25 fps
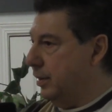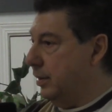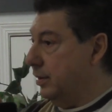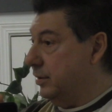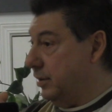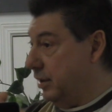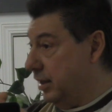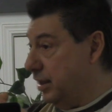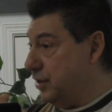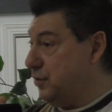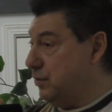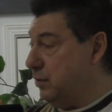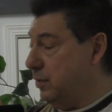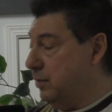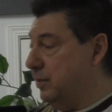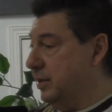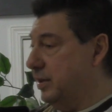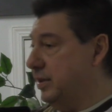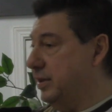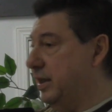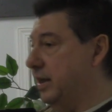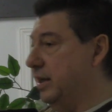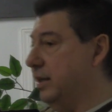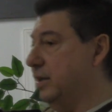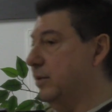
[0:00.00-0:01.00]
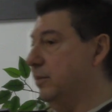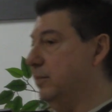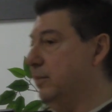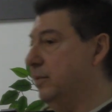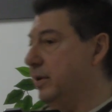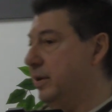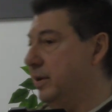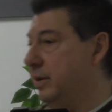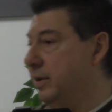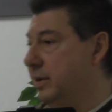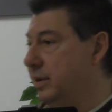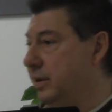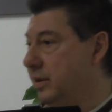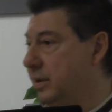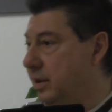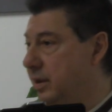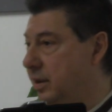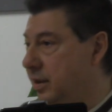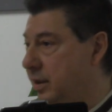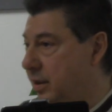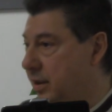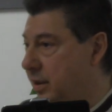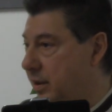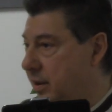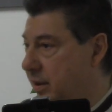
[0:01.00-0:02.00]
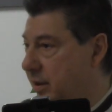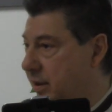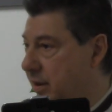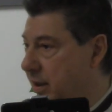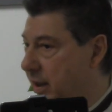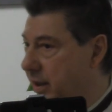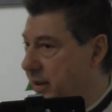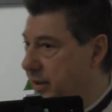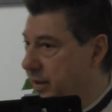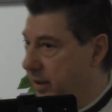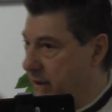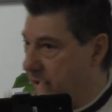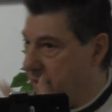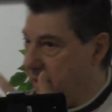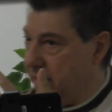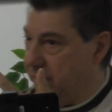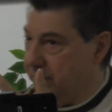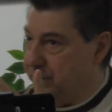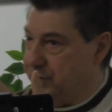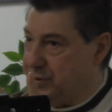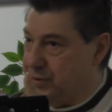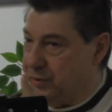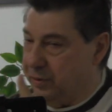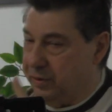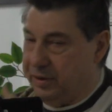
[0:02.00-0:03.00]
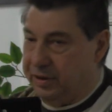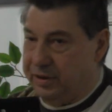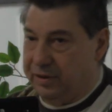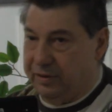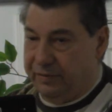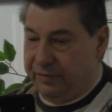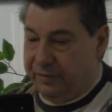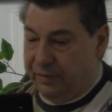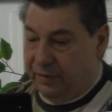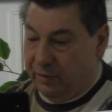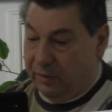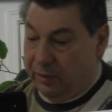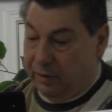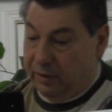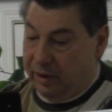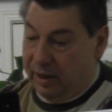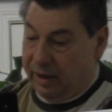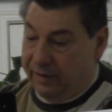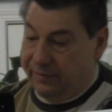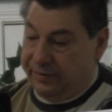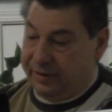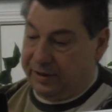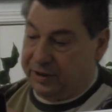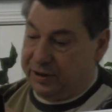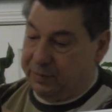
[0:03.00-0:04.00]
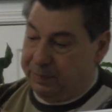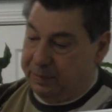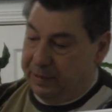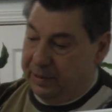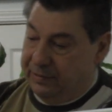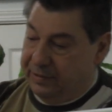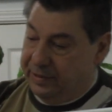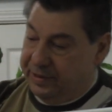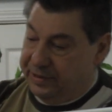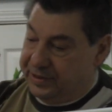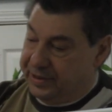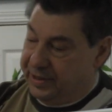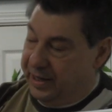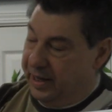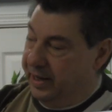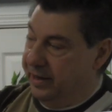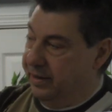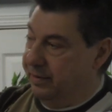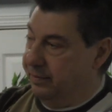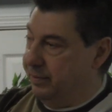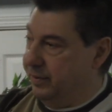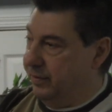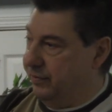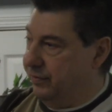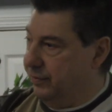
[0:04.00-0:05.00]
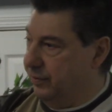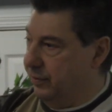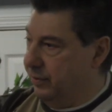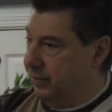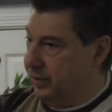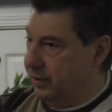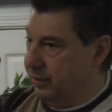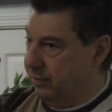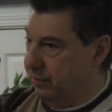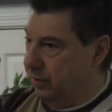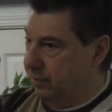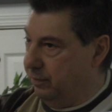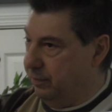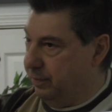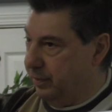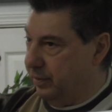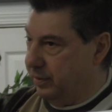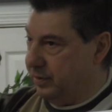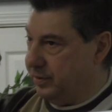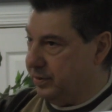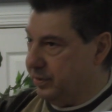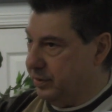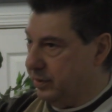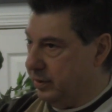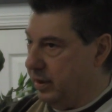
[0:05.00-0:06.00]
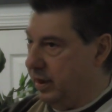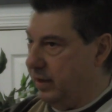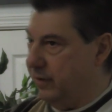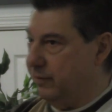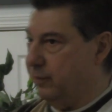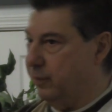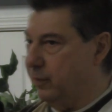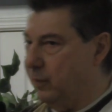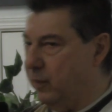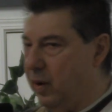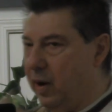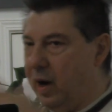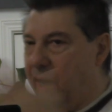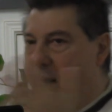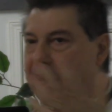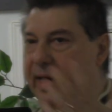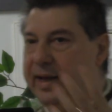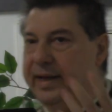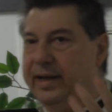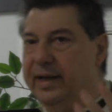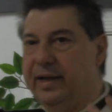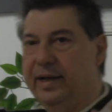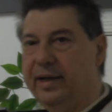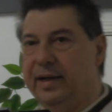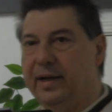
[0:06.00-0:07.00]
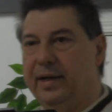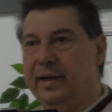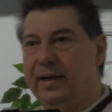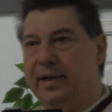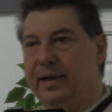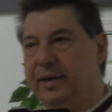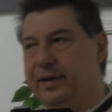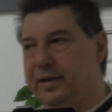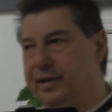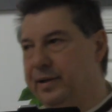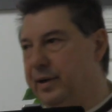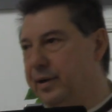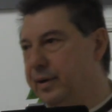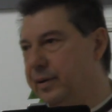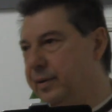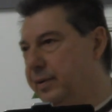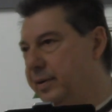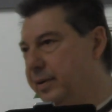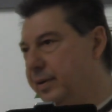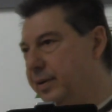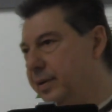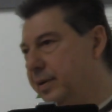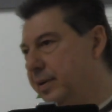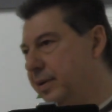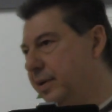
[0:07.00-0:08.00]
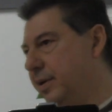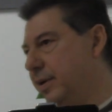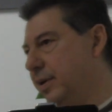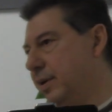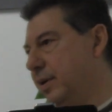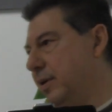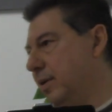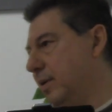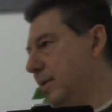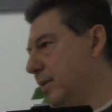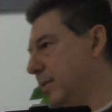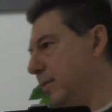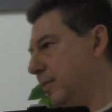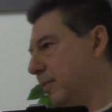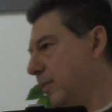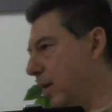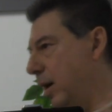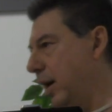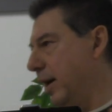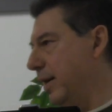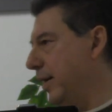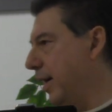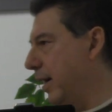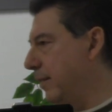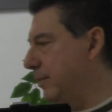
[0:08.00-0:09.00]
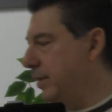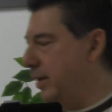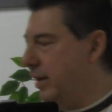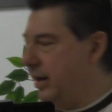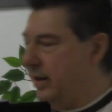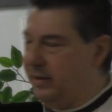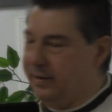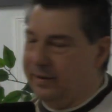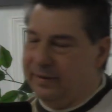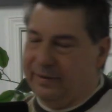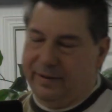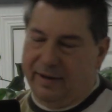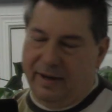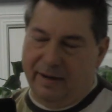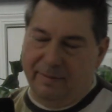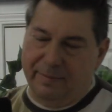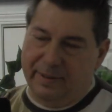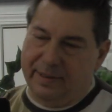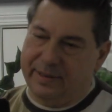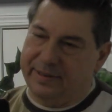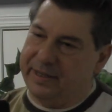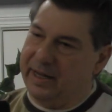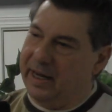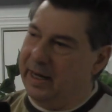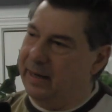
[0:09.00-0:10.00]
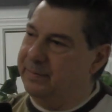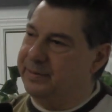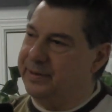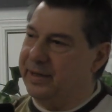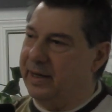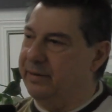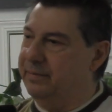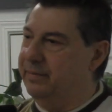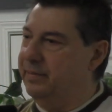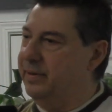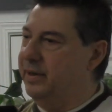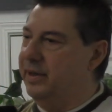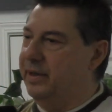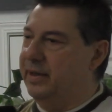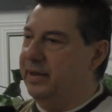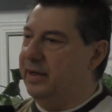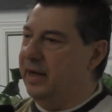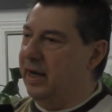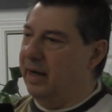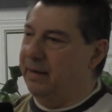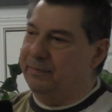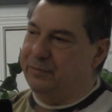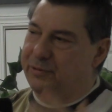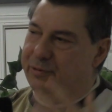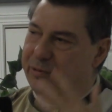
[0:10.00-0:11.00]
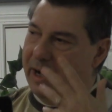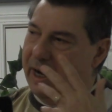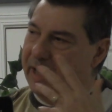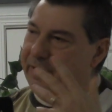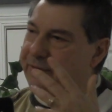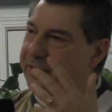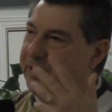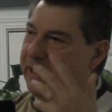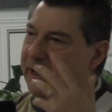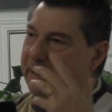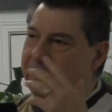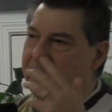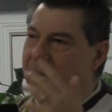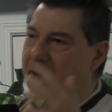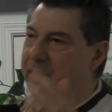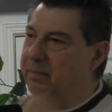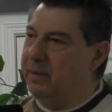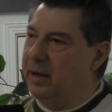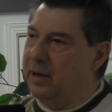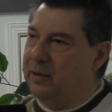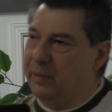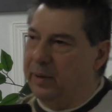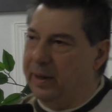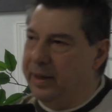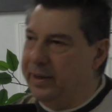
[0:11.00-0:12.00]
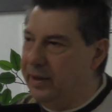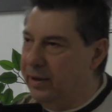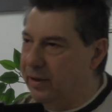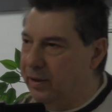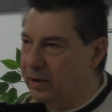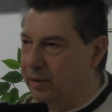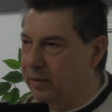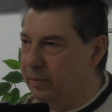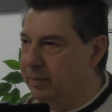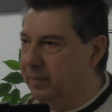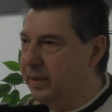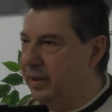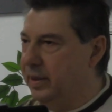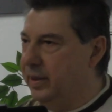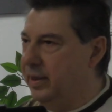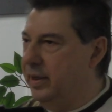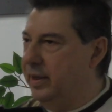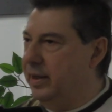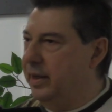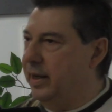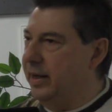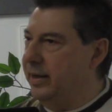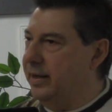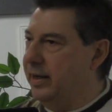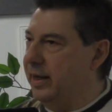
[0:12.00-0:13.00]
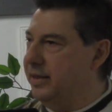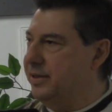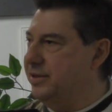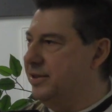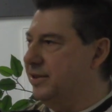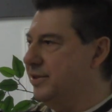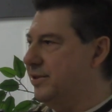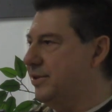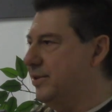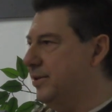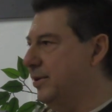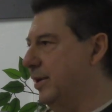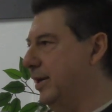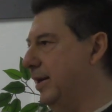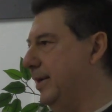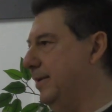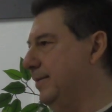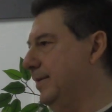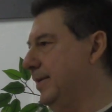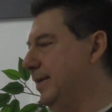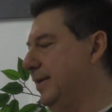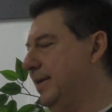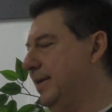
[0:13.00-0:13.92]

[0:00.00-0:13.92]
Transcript: That's what we're dealing with. And I'm sure you all have experienced that before in your own personal life. Why, you know, why, I mean, I don't know how many times I've, I'm driving, I'm on my way home, and I just thought,